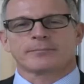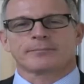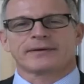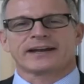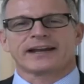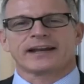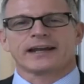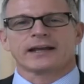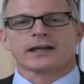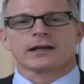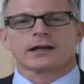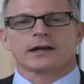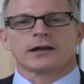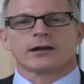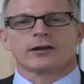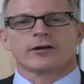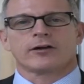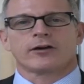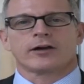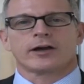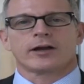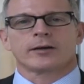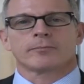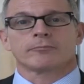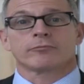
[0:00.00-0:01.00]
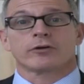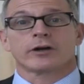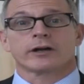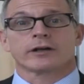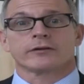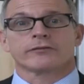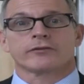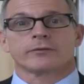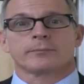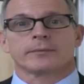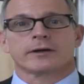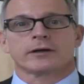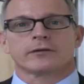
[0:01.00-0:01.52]
I'm Brian Paddick, and
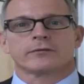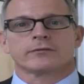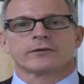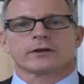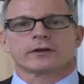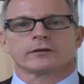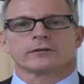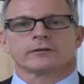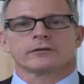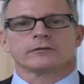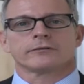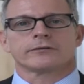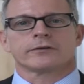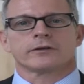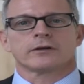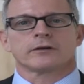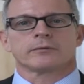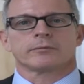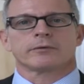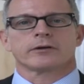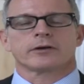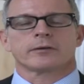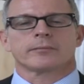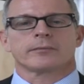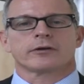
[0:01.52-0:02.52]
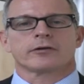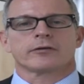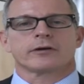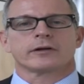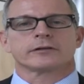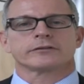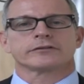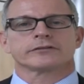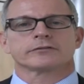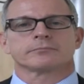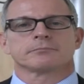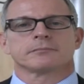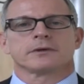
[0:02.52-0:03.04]
I'm running for Mayor of London for the Liberal
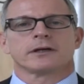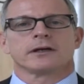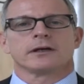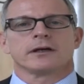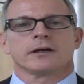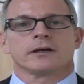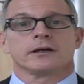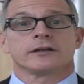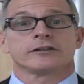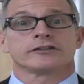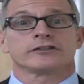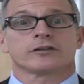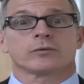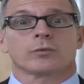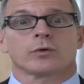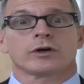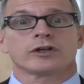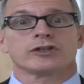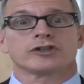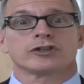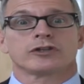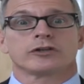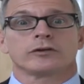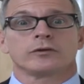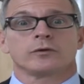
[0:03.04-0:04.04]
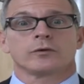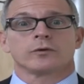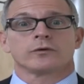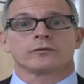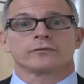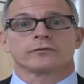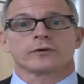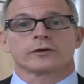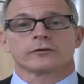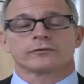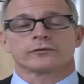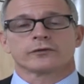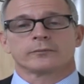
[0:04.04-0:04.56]
Democrats. So why should
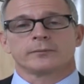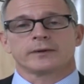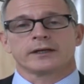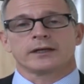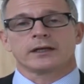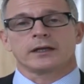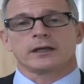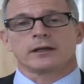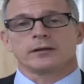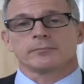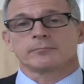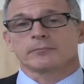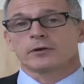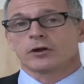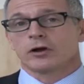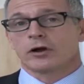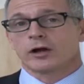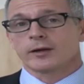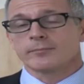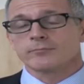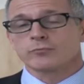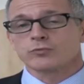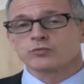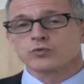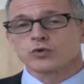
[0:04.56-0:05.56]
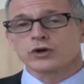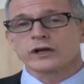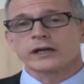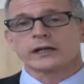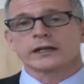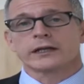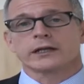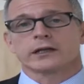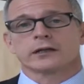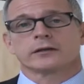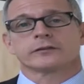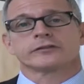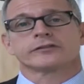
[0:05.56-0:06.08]
you vote for me? I'm
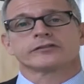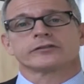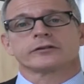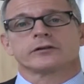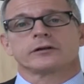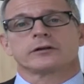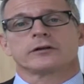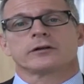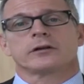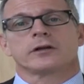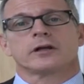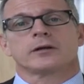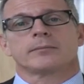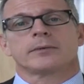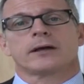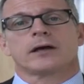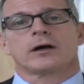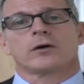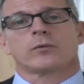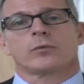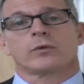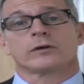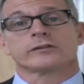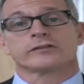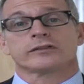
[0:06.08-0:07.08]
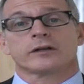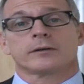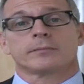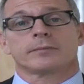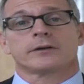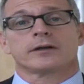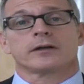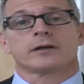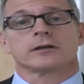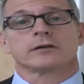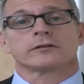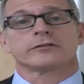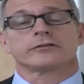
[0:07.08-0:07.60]
really concerned about
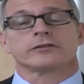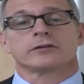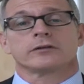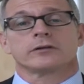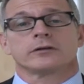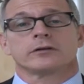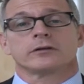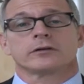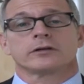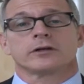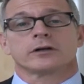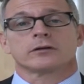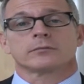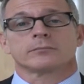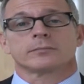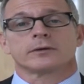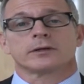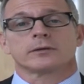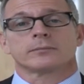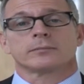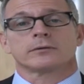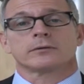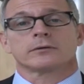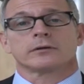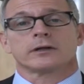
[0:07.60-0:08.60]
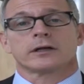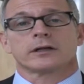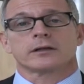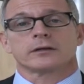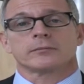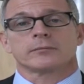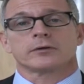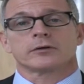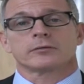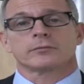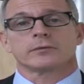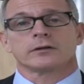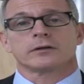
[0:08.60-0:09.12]
what's happening to young people
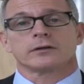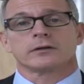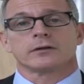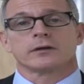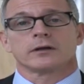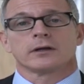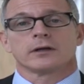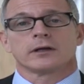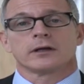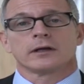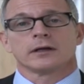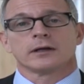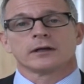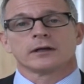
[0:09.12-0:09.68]
at the moment.